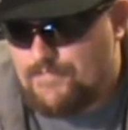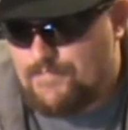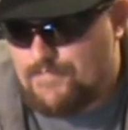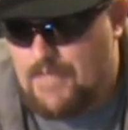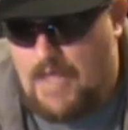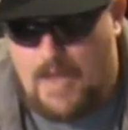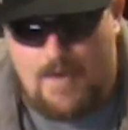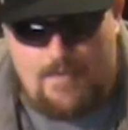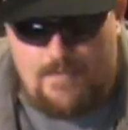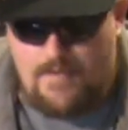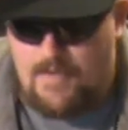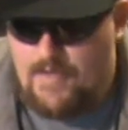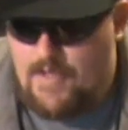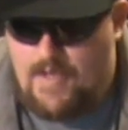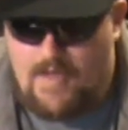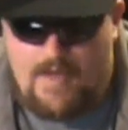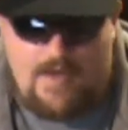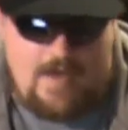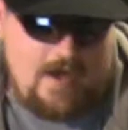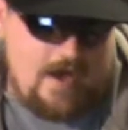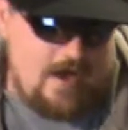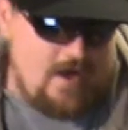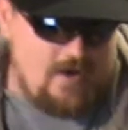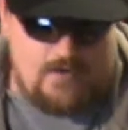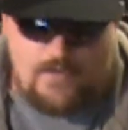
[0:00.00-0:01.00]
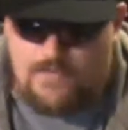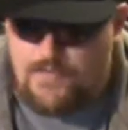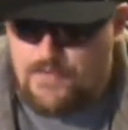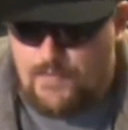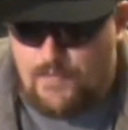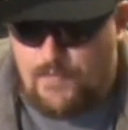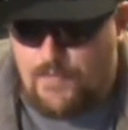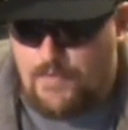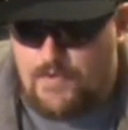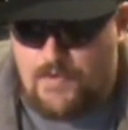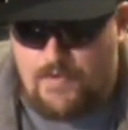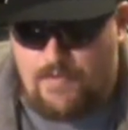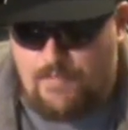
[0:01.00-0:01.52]
I don't
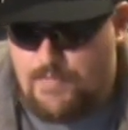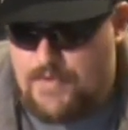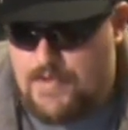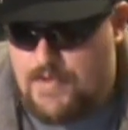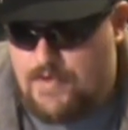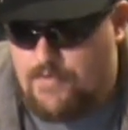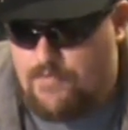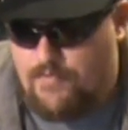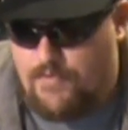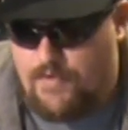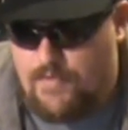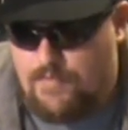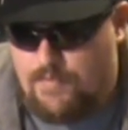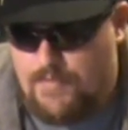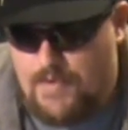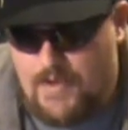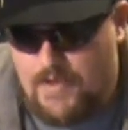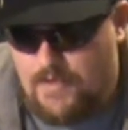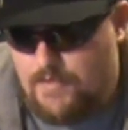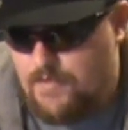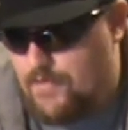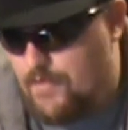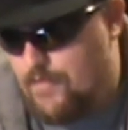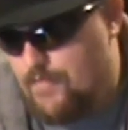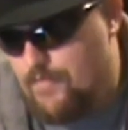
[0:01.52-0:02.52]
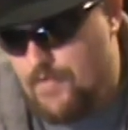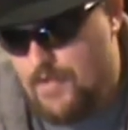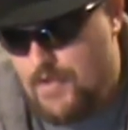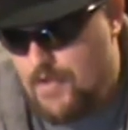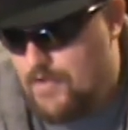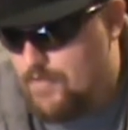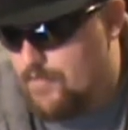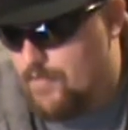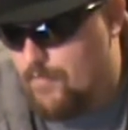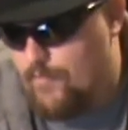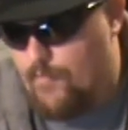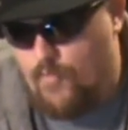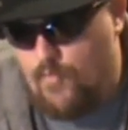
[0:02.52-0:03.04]
think we're going to beat Green Bay, though.
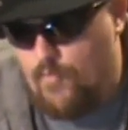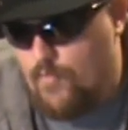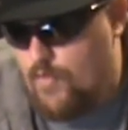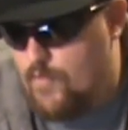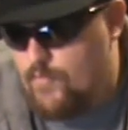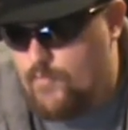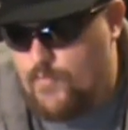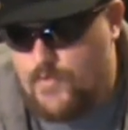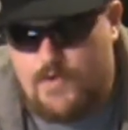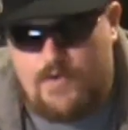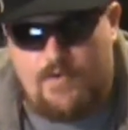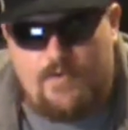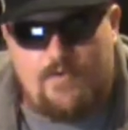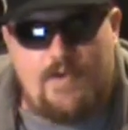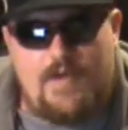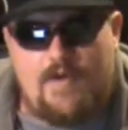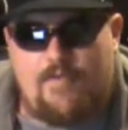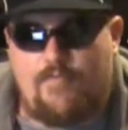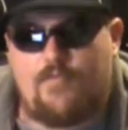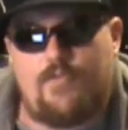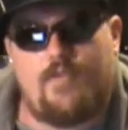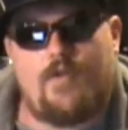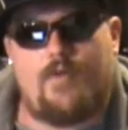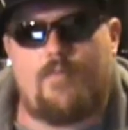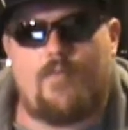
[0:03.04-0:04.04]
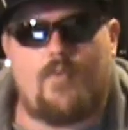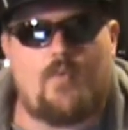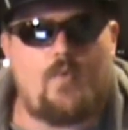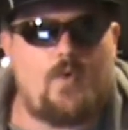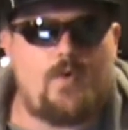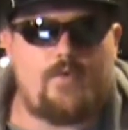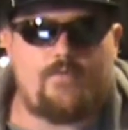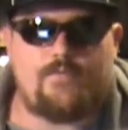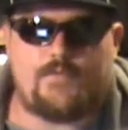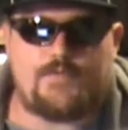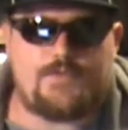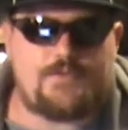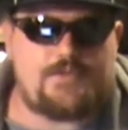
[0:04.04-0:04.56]
Number one, we don't have a number
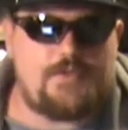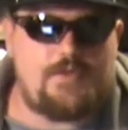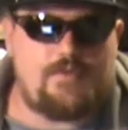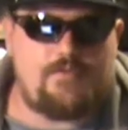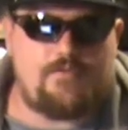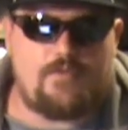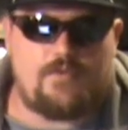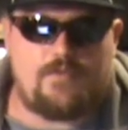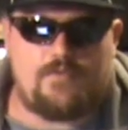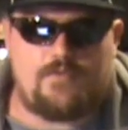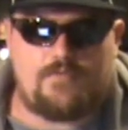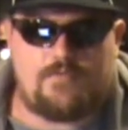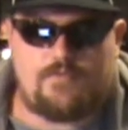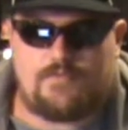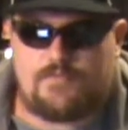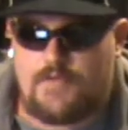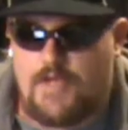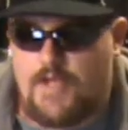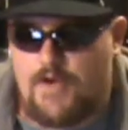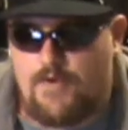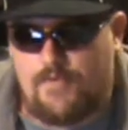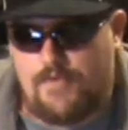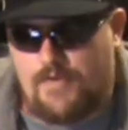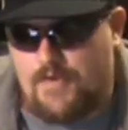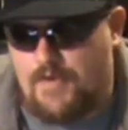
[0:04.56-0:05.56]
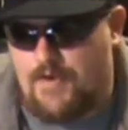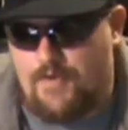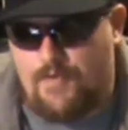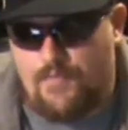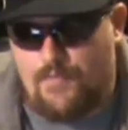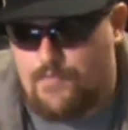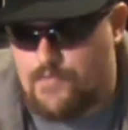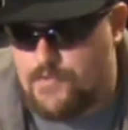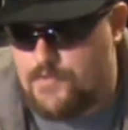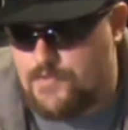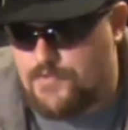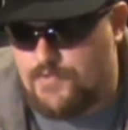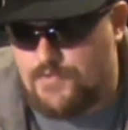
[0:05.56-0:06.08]
one receiver. I don't care
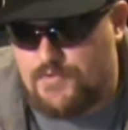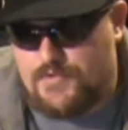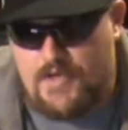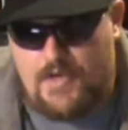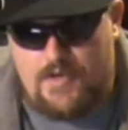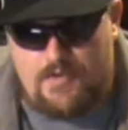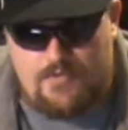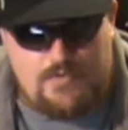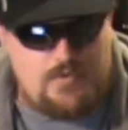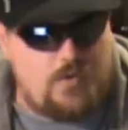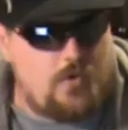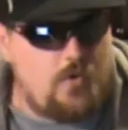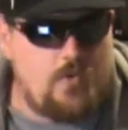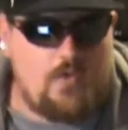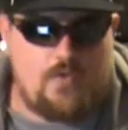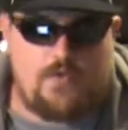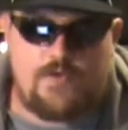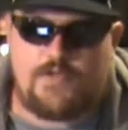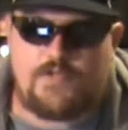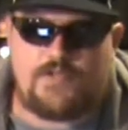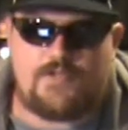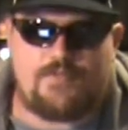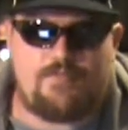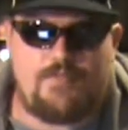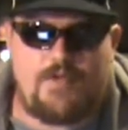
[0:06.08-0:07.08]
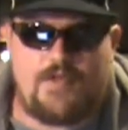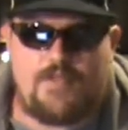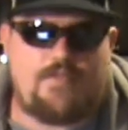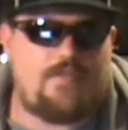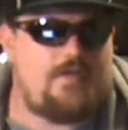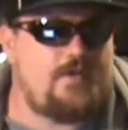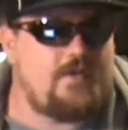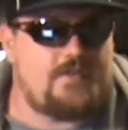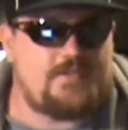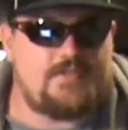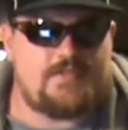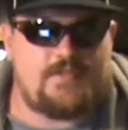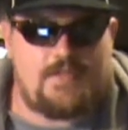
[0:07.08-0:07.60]
what you say. Torrey Smith
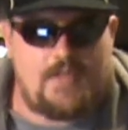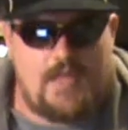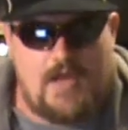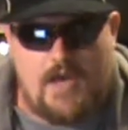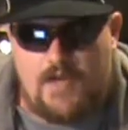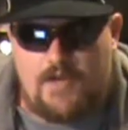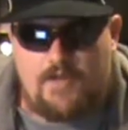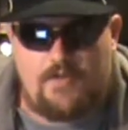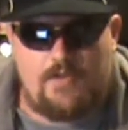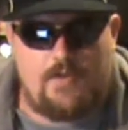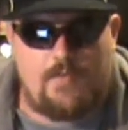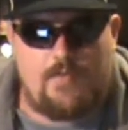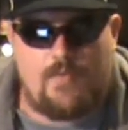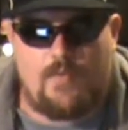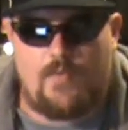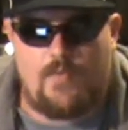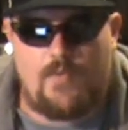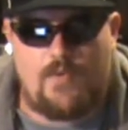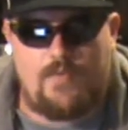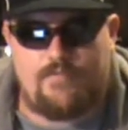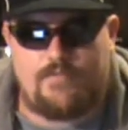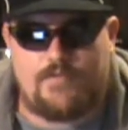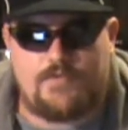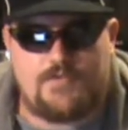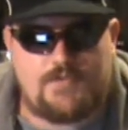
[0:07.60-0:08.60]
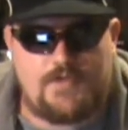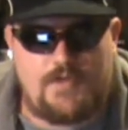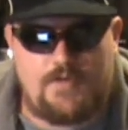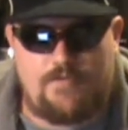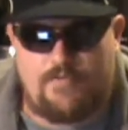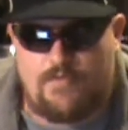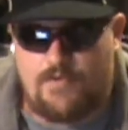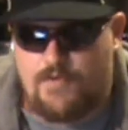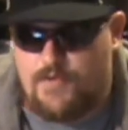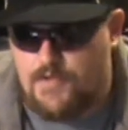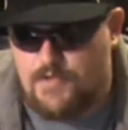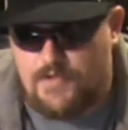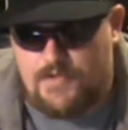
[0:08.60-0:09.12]
is not a number one
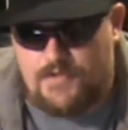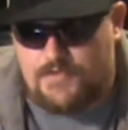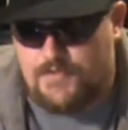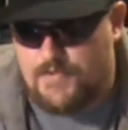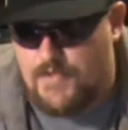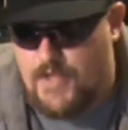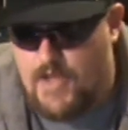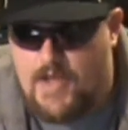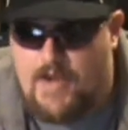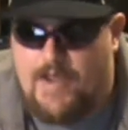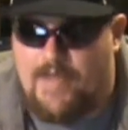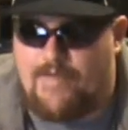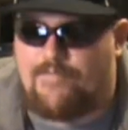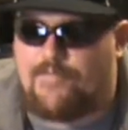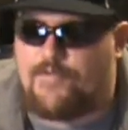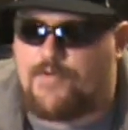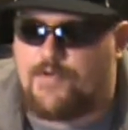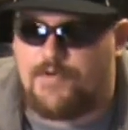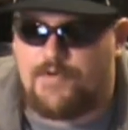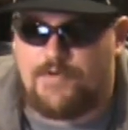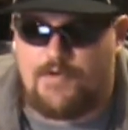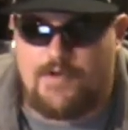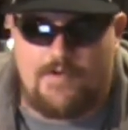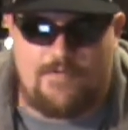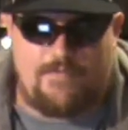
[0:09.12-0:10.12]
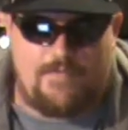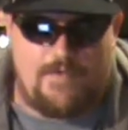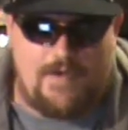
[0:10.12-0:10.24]
receiver. He does not have good enough